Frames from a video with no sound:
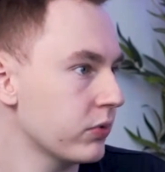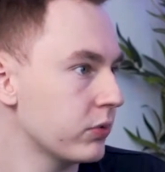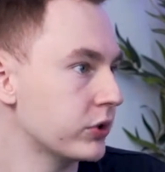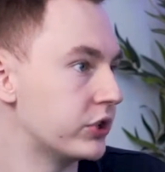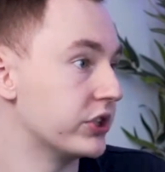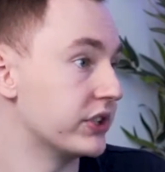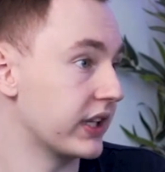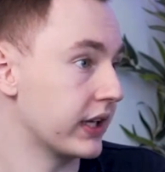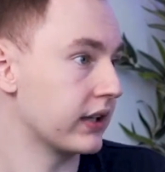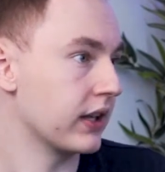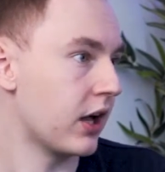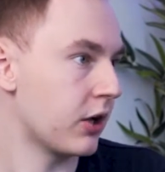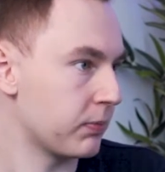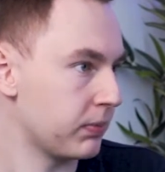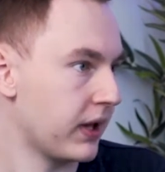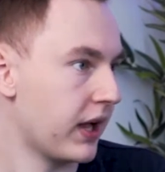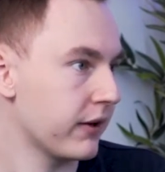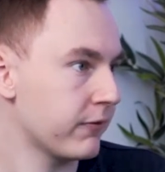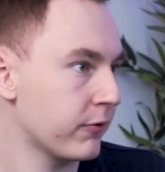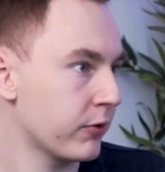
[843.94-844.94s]
which is the cloud
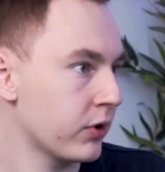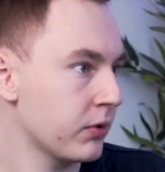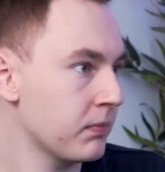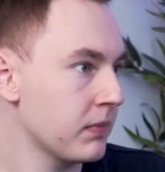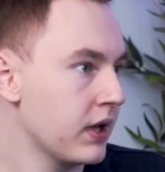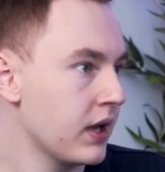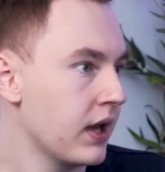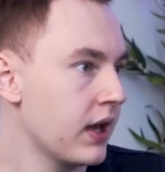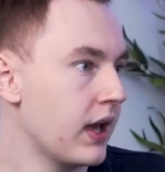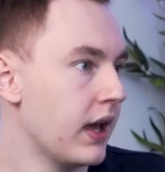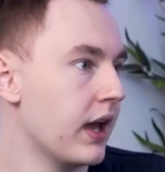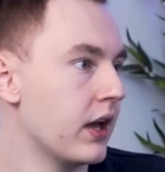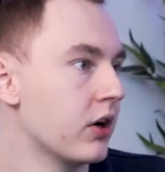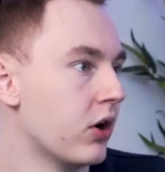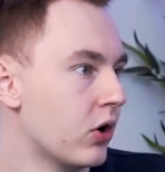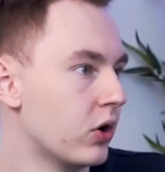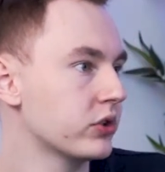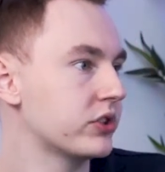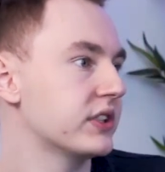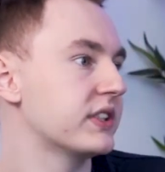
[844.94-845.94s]
platform, and
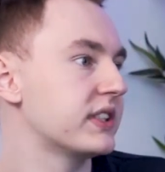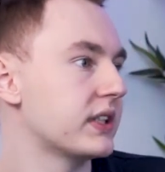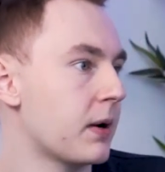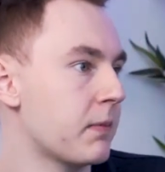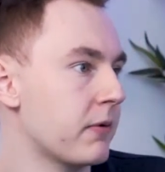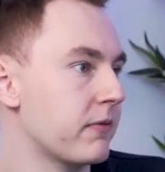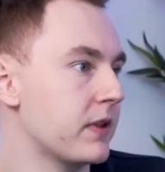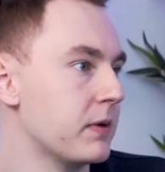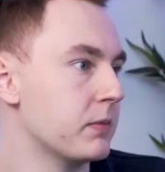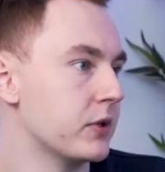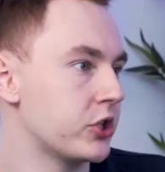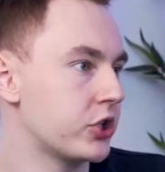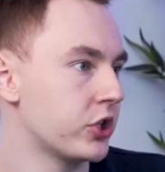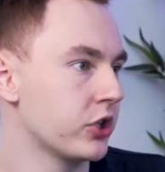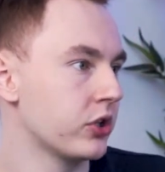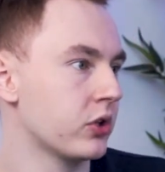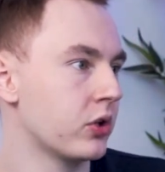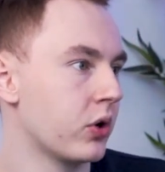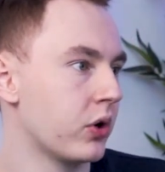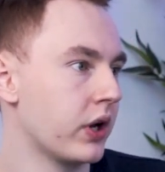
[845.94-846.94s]
also some of the machine
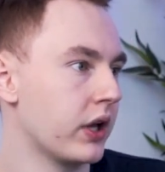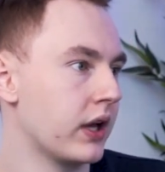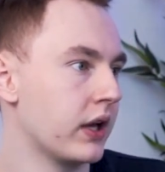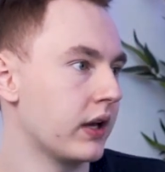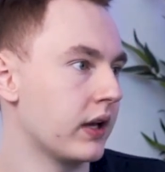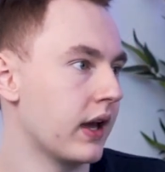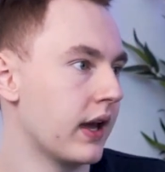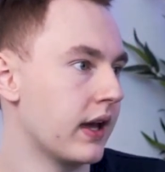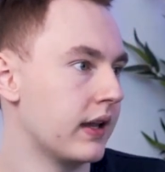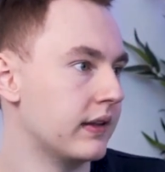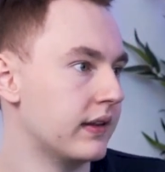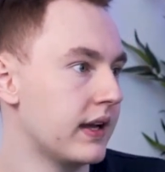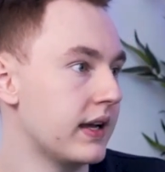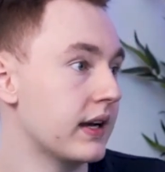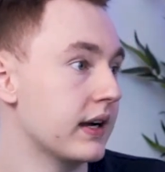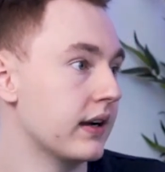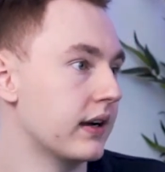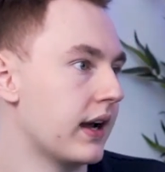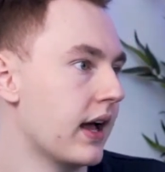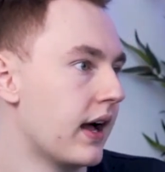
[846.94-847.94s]
learning and
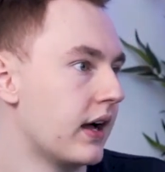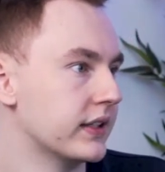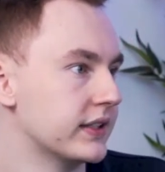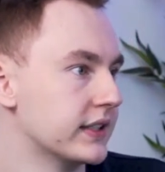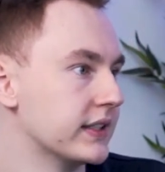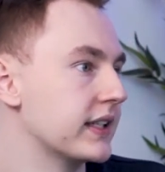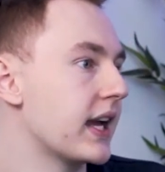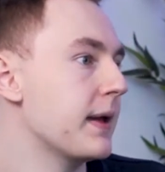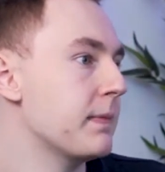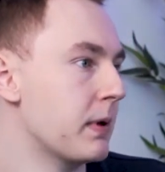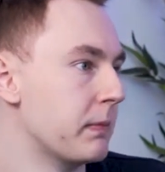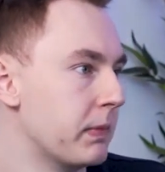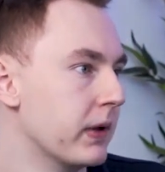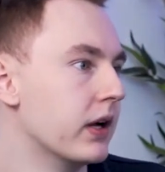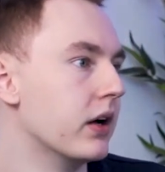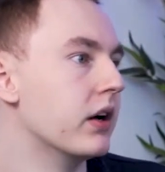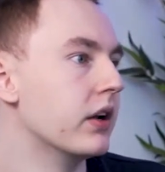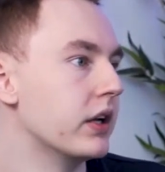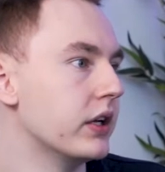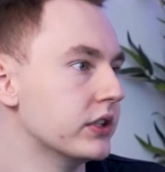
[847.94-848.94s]
data analysis
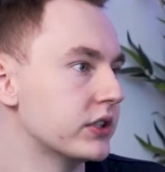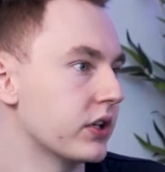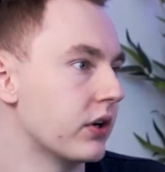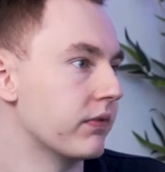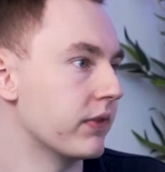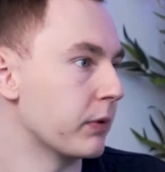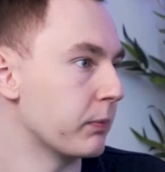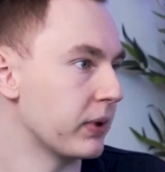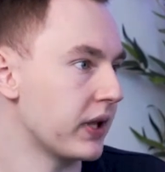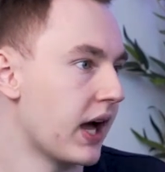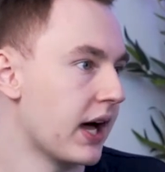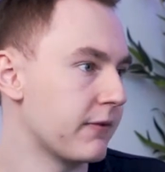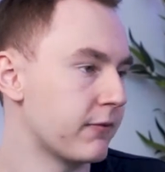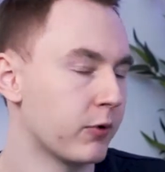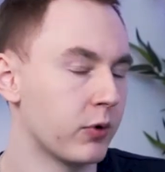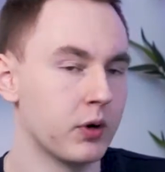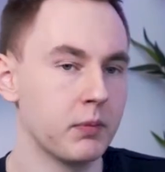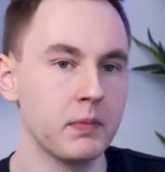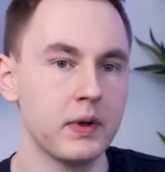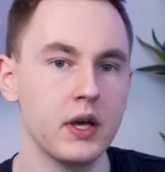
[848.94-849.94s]
capabilities of their
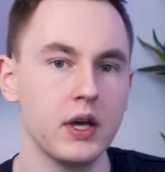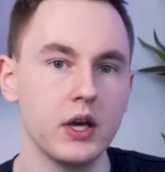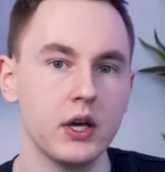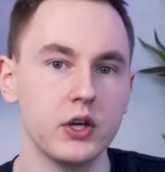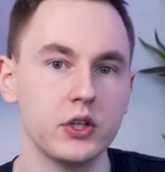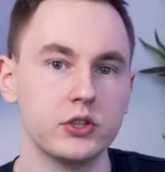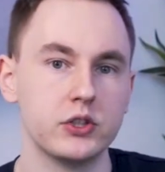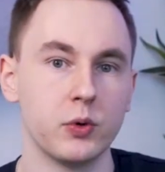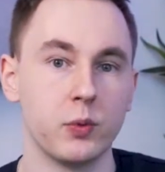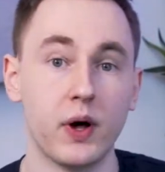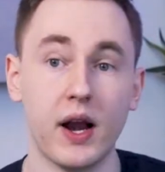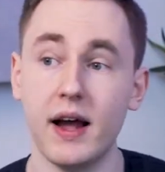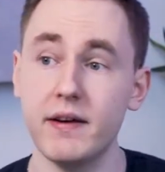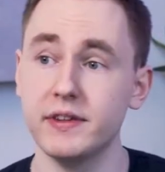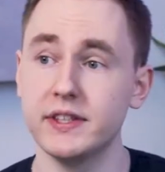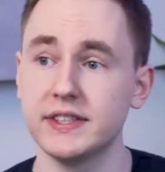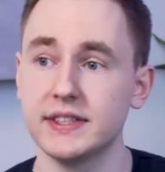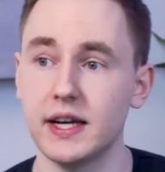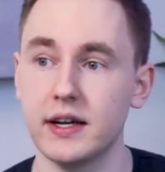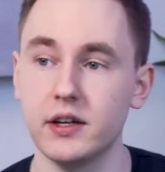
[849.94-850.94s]
platform. So what I've
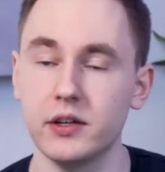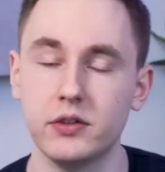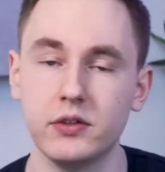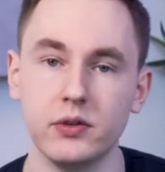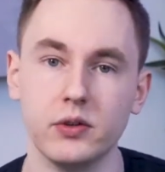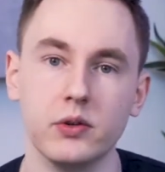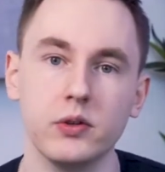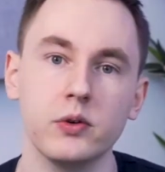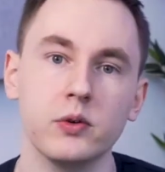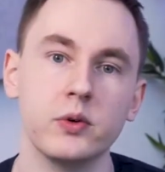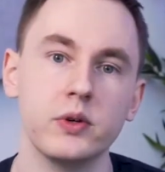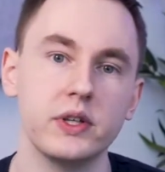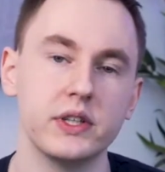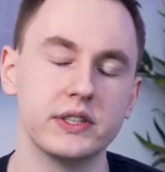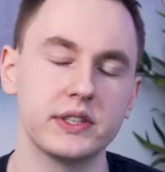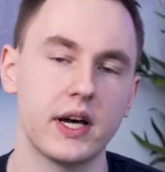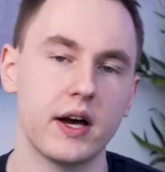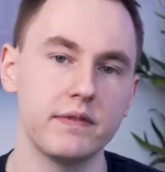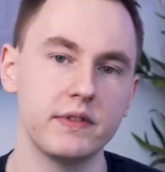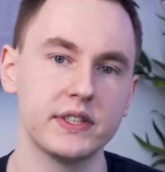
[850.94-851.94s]
decided to do is
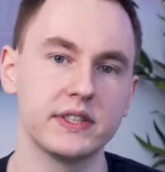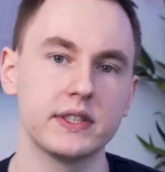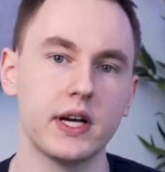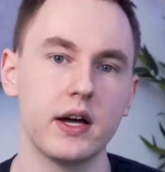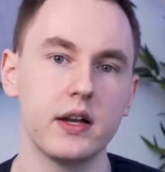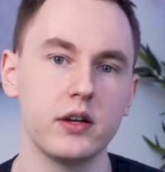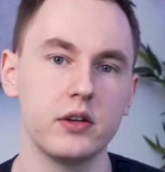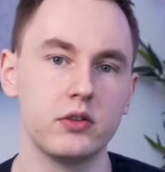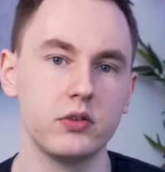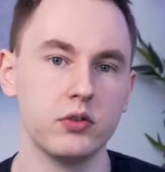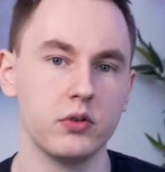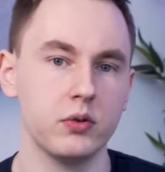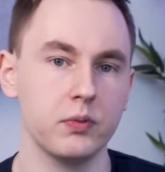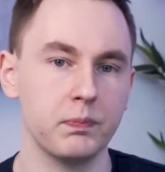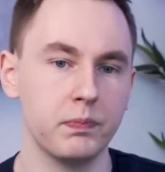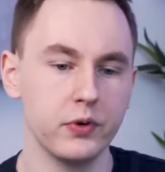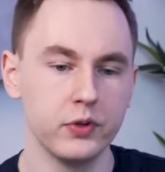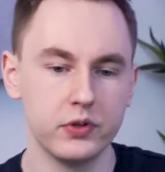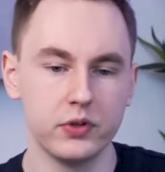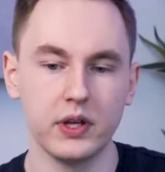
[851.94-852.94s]
I've decided to
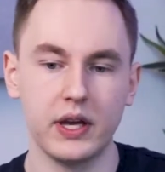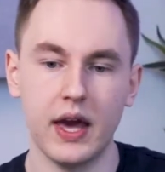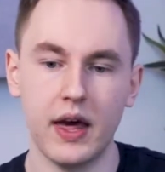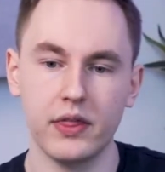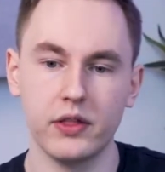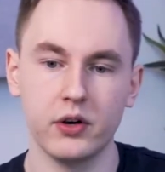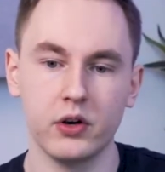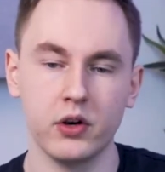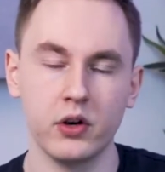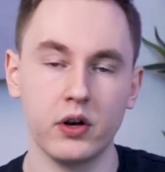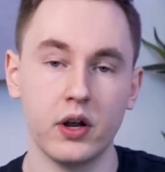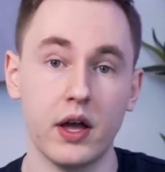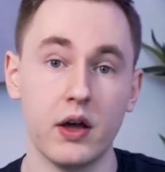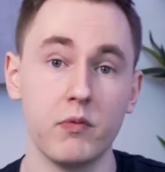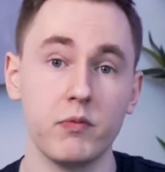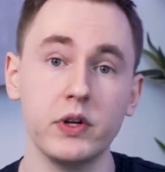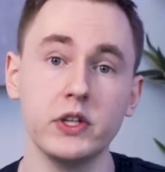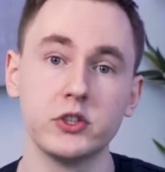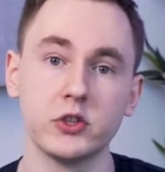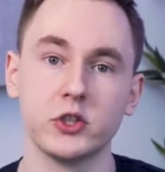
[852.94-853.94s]
put together a
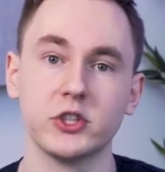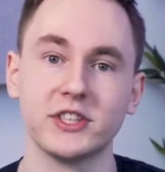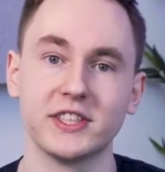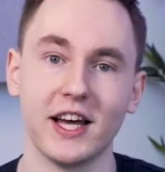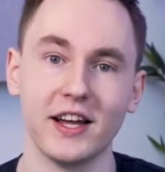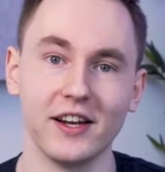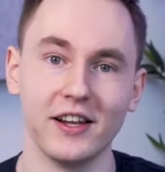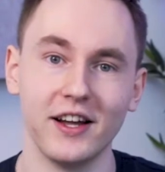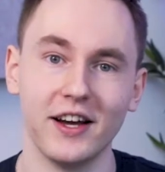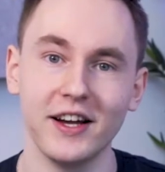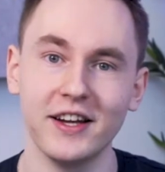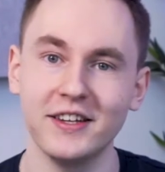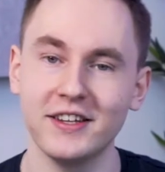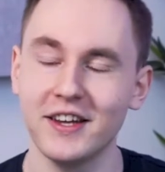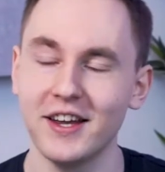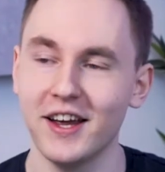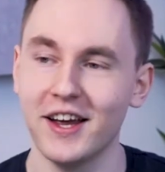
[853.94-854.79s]
research satellite,